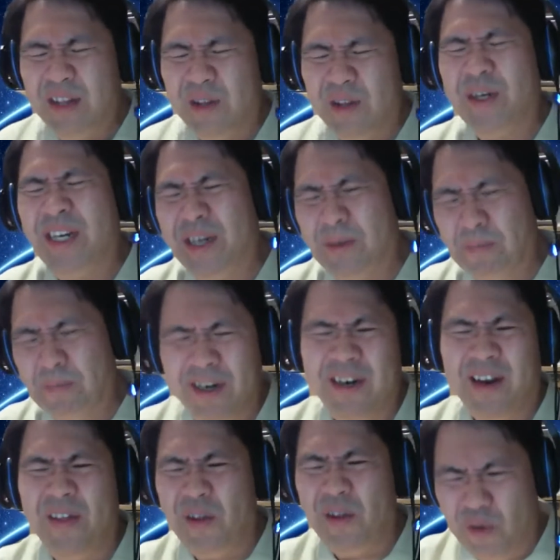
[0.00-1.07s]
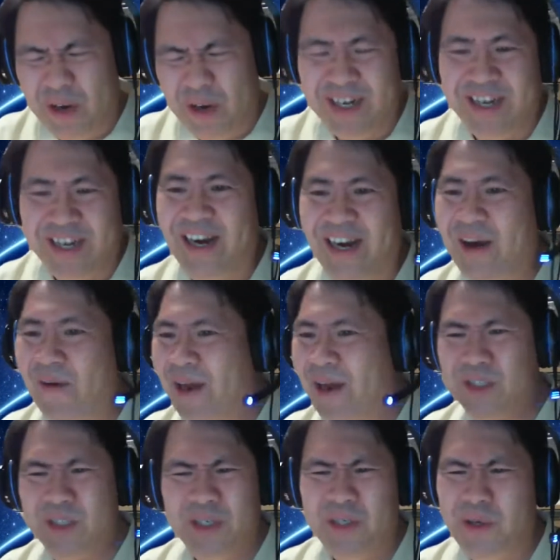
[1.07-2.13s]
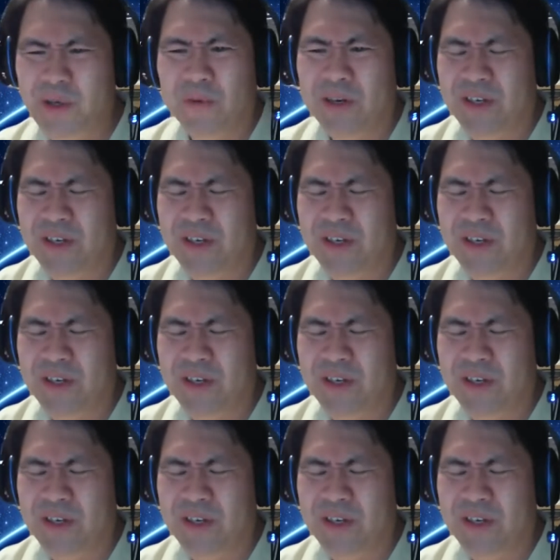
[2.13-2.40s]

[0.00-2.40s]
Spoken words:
we need to put another drain to get it out. Actually, you don't.